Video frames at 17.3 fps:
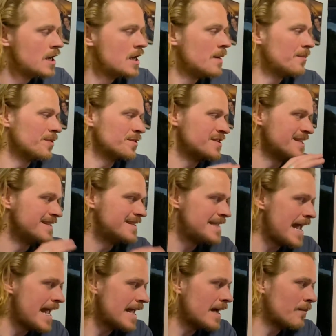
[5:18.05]
But
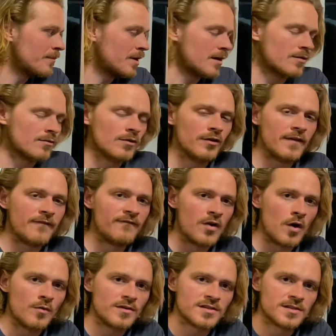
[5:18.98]
today I'm going to really
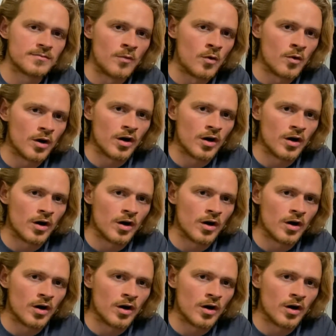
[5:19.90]
focus more